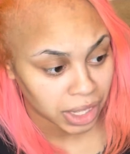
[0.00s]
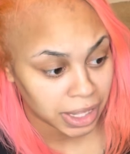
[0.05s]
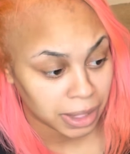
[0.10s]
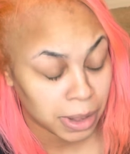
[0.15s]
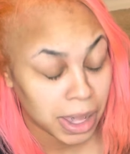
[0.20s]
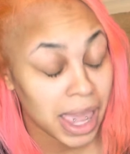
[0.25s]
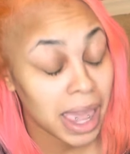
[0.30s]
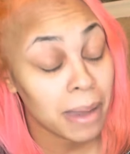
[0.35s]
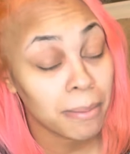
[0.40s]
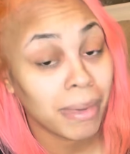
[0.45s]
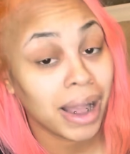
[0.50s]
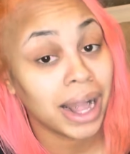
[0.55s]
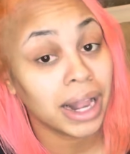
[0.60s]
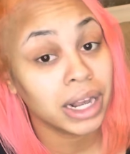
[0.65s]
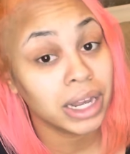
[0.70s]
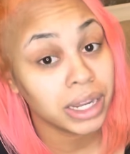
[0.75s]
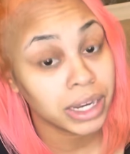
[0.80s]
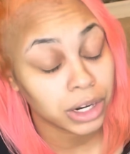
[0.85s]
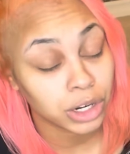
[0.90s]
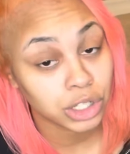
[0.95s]
Getting my
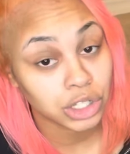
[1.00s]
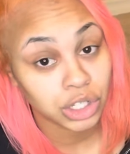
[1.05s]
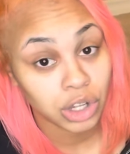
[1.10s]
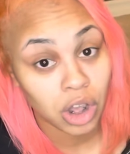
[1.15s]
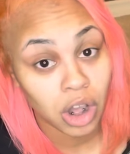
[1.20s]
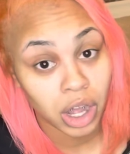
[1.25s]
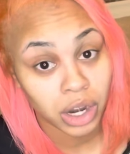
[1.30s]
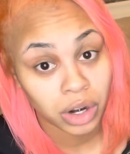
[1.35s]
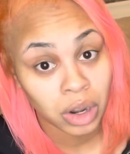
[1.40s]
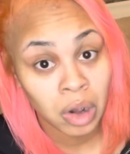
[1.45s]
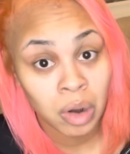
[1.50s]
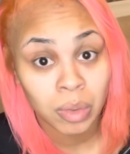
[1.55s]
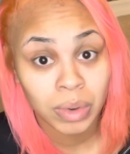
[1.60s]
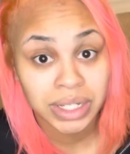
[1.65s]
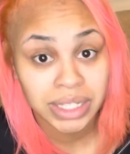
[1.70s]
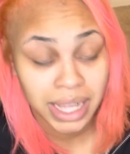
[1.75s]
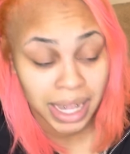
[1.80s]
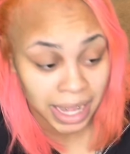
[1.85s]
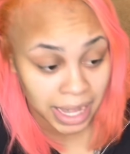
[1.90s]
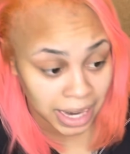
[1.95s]
clearance, y'all, though,
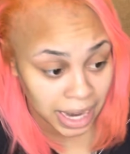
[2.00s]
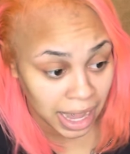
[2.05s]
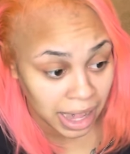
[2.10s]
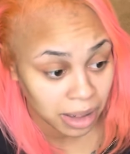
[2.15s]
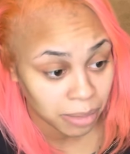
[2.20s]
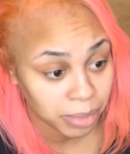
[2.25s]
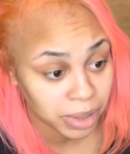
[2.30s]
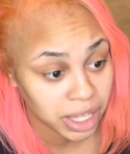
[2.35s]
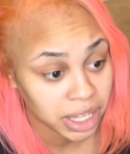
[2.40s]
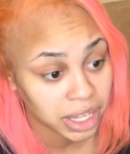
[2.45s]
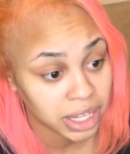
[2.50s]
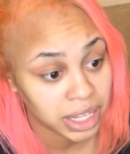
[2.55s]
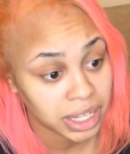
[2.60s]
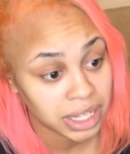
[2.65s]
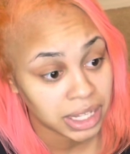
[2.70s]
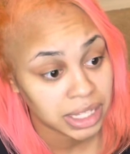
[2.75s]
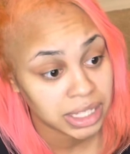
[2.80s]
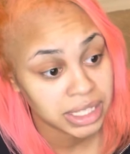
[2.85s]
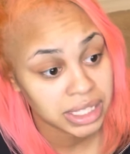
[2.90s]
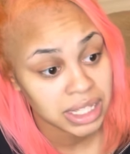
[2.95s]
was a headache
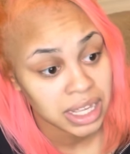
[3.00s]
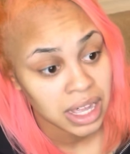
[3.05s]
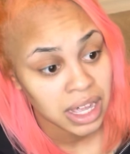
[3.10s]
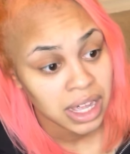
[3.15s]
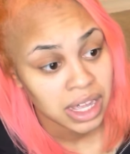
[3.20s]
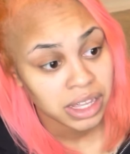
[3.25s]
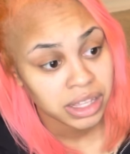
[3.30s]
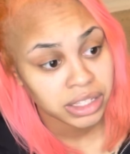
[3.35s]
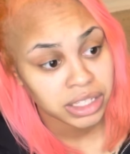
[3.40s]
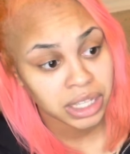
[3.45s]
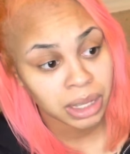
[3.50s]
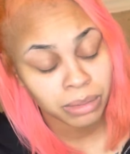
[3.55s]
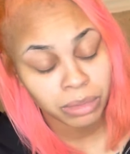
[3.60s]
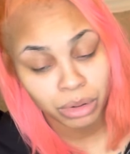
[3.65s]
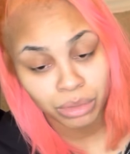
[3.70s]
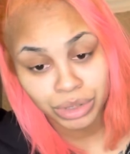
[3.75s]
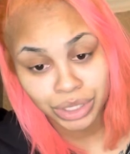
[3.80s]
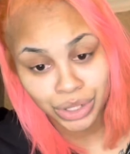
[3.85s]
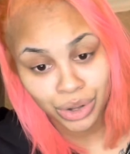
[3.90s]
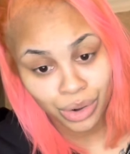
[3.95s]
because
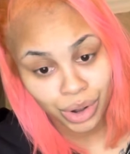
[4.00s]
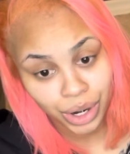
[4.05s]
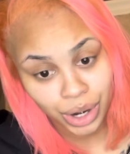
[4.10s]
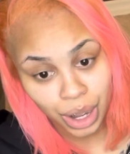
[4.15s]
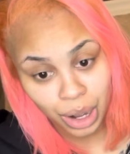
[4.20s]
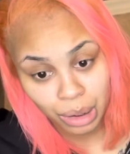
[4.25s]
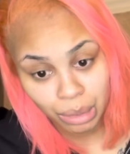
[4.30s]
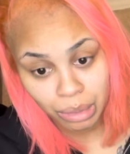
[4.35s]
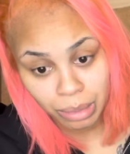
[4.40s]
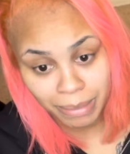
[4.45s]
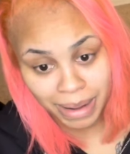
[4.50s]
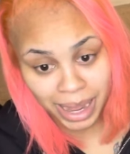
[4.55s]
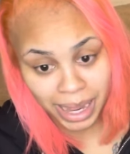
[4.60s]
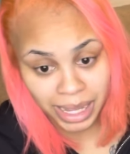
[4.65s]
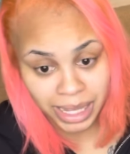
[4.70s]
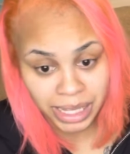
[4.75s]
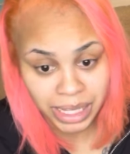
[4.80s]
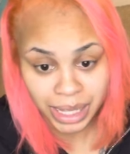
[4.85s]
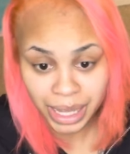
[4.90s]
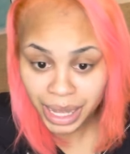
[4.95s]
something was going on with my
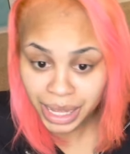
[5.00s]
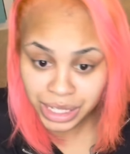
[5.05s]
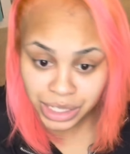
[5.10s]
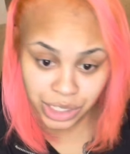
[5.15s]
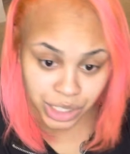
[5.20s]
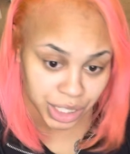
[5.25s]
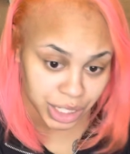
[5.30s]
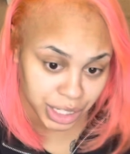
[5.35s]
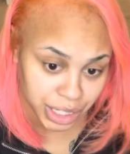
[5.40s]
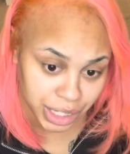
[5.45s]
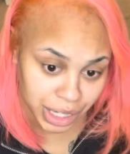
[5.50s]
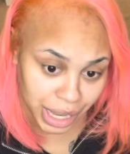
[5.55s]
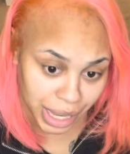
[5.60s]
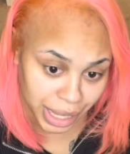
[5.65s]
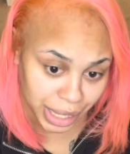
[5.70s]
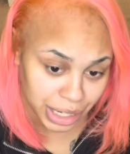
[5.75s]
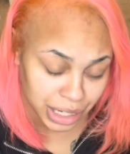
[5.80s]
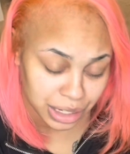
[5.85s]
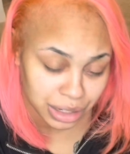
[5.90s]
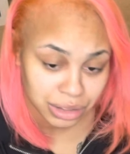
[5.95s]
EKG. I
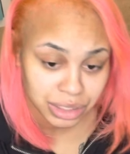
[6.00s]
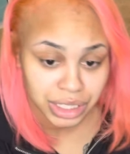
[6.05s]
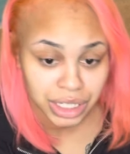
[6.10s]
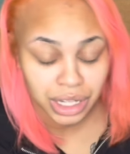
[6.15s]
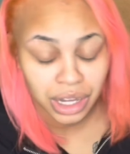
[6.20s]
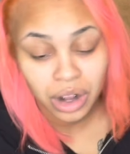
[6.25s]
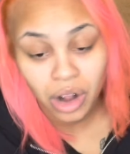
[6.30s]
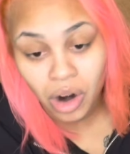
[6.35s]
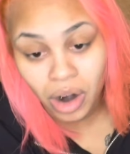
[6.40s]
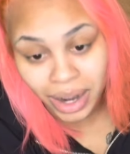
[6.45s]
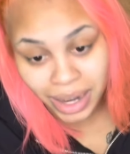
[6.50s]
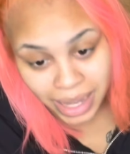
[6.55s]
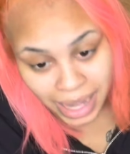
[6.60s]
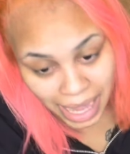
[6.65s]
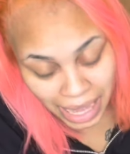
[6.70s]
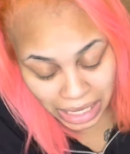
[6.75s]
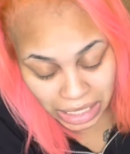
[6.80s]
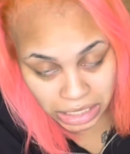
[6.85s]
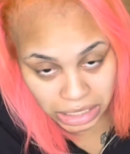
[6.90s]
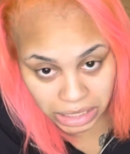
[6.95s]
had to go see a
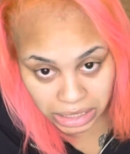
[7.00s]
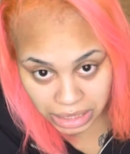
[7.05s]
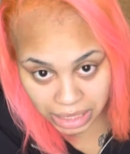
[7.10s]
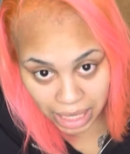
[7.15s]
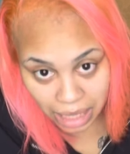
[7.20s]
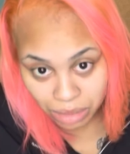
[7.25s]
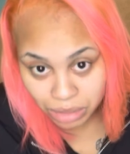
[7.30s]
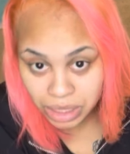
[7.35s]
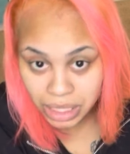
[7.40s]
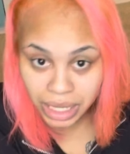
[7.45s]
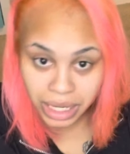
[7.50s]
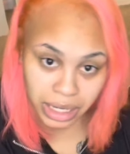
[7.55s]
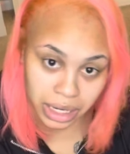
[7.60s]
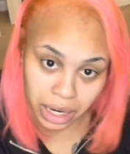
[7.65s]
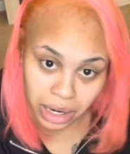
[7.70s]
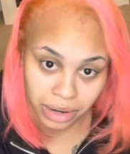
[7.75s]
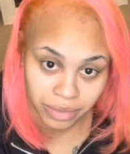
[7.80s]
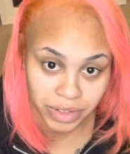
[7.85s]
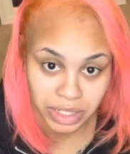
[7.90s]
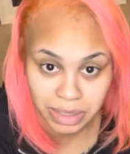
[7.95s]
cardiologist, and I was getting
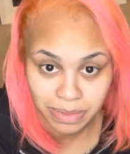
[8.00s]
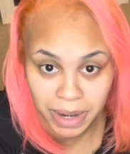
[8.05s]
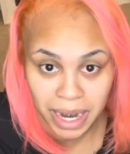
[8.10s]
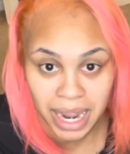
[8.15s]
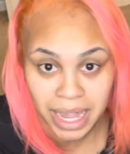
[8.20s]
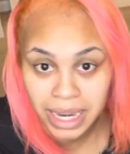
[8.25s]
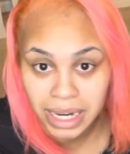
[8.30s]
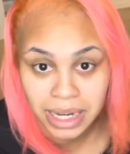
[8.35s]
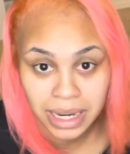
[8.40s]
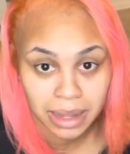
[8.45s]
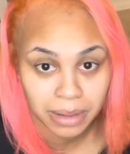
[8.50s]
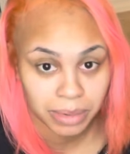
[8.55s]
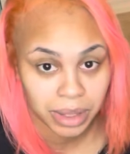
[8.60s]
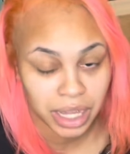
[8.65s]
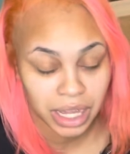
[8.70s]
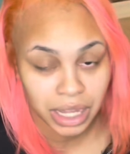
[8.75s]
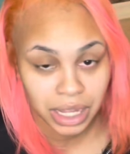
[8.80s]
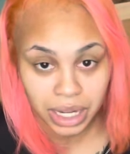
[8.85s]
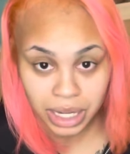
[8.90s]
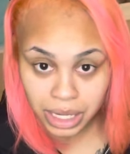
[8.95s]
nervous, but I ended up
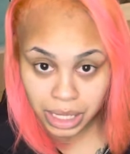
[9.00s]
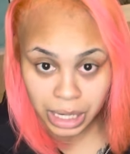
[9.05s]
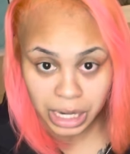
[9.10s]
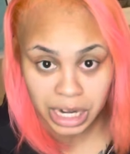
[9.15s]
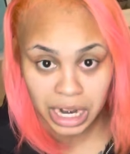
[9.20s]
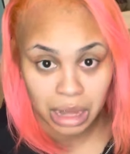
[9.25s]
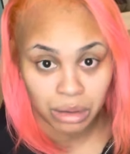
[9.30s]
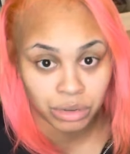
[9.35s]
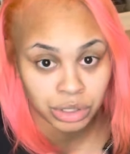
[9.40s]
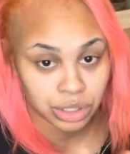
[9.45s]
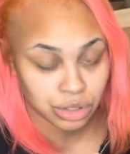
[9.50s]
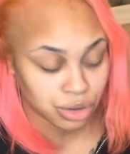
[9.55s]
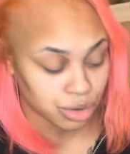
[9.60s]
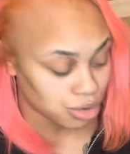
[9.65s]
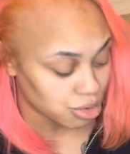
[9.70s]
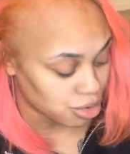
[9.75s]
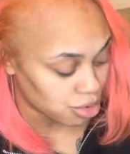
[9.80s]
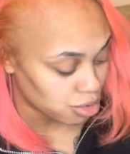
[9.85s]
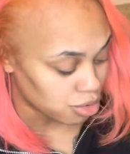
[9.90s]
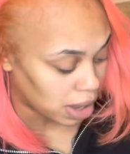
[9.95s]
getting cleared. I was
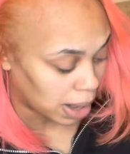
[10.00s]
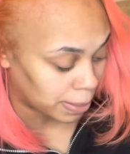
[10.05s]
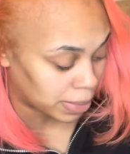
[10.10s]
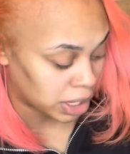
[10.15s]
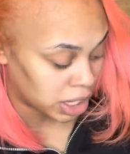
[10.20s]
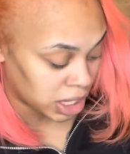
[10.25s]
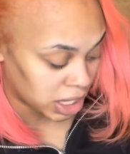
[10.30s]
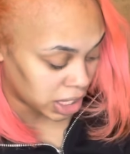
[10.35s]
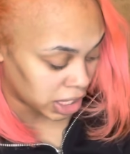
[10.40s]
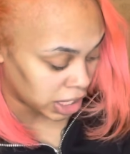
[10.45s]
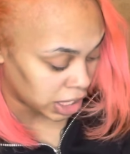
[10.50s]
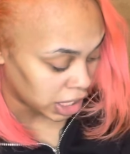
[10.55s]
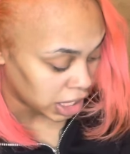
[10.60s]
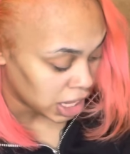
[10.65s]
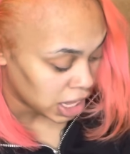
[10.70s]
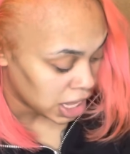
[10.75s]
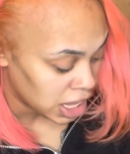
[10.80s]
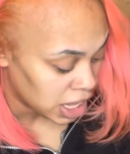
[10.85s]
cool. I'm good